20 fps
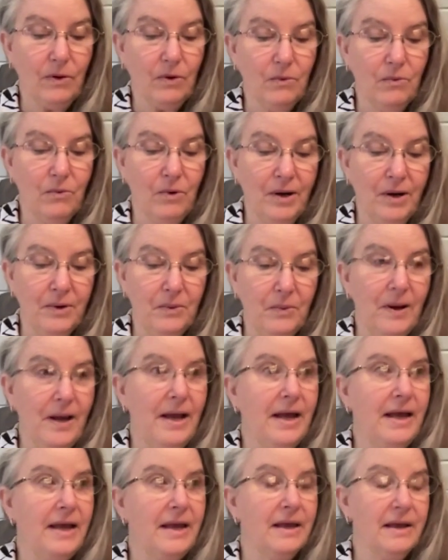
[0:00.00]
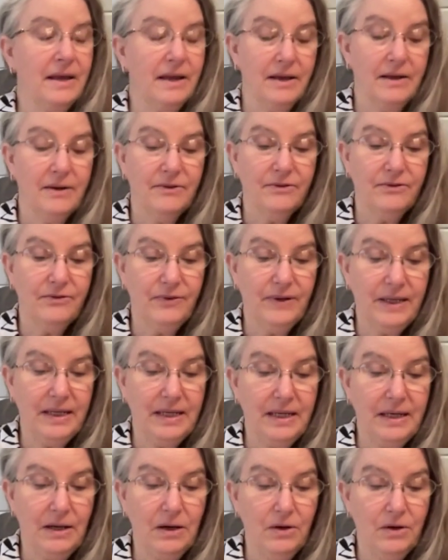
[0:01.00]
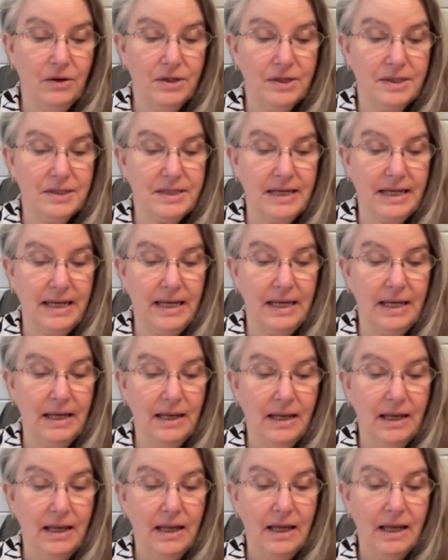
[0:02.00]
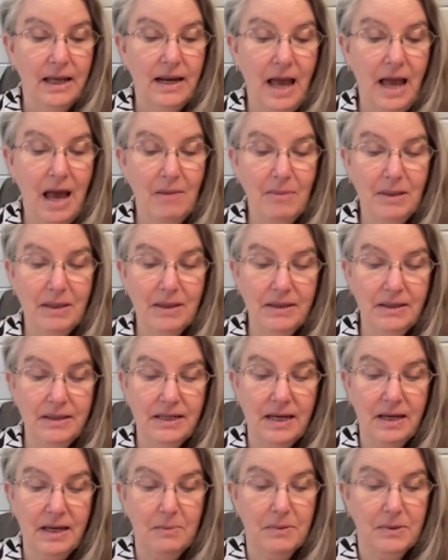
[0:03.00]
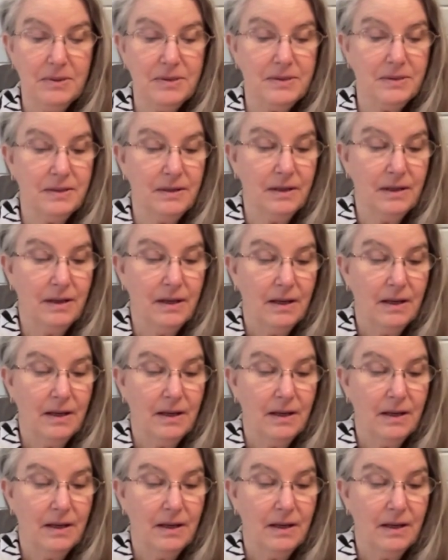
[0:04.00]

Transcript: Run away, flee earnestly, inhabit the depths.